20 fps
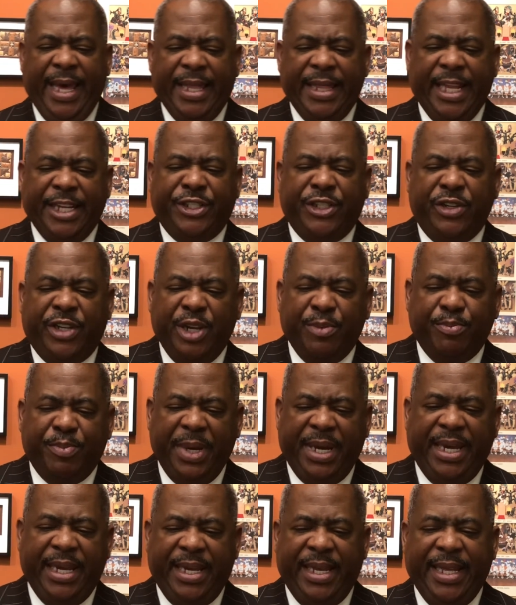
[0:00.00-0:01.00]
that you can
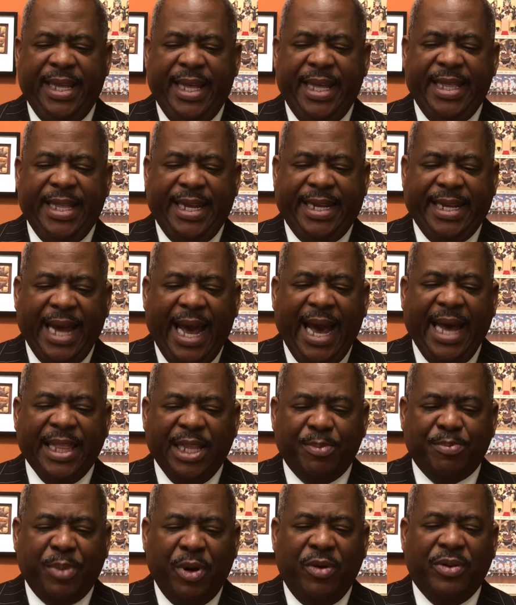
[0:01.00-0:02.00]
be the kind
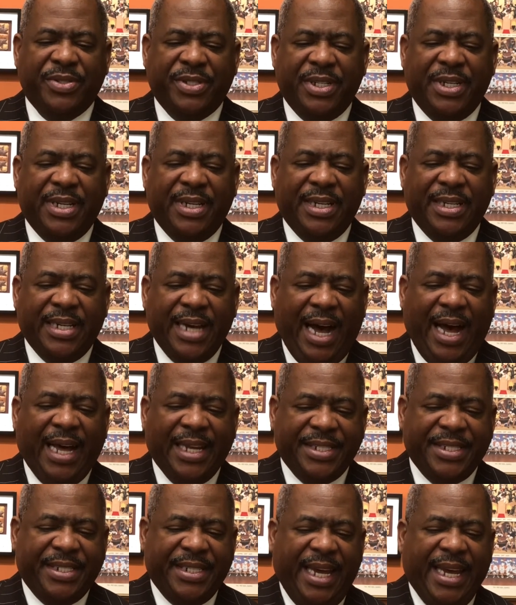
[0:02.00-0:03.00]
of person
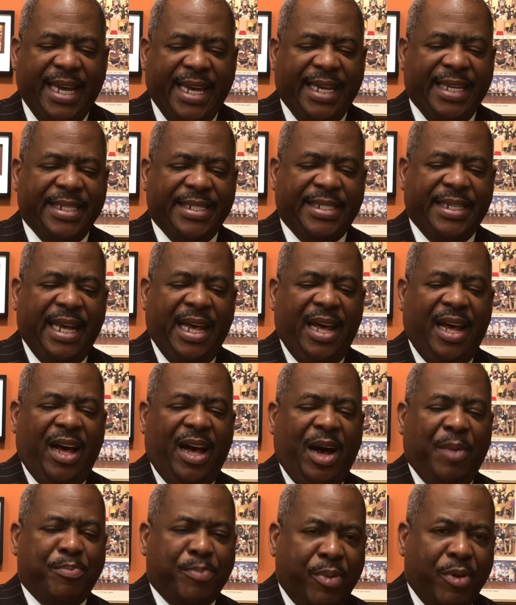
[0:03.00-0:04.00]
God says
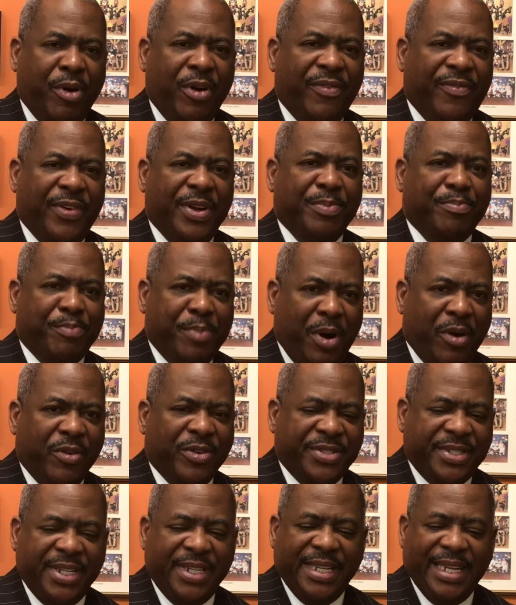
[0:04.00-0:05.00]
a perfect
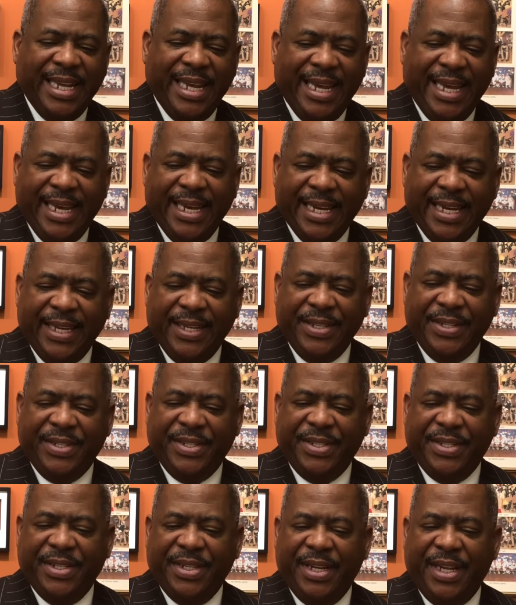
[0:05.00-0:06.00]
person
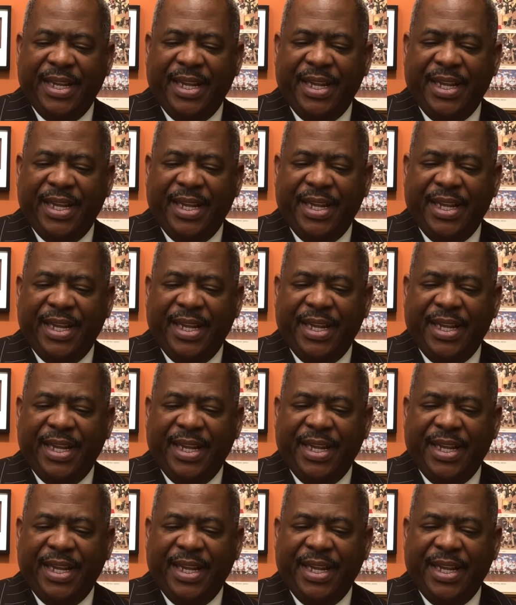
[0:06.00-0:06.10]
is.